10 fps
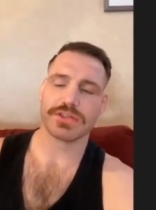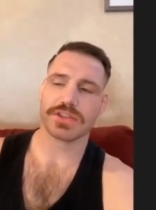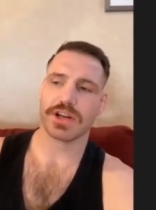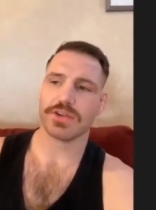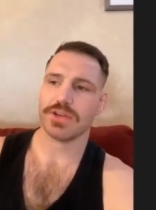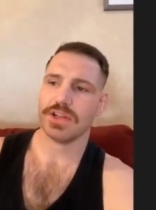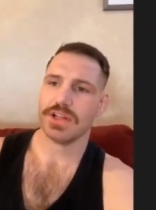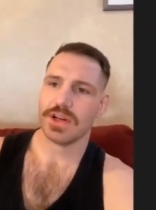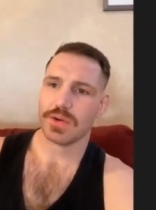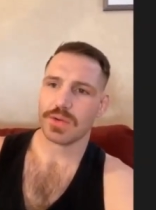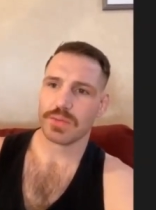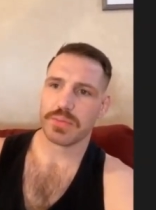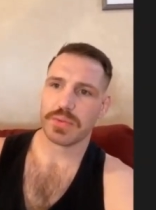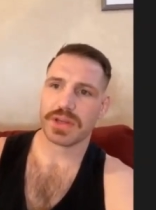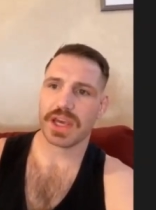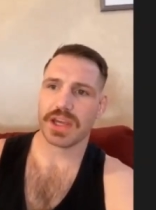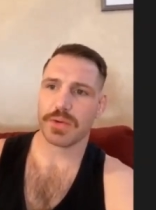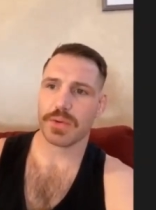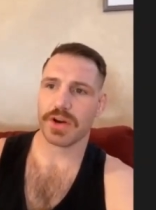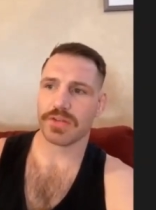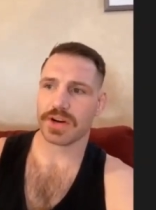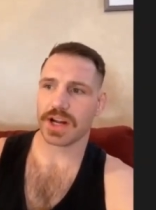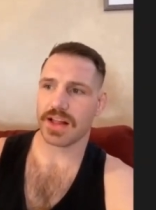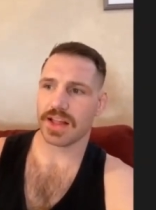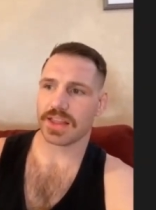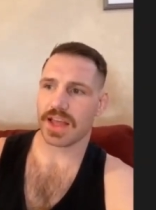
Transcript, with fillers: So getting a win over a guy like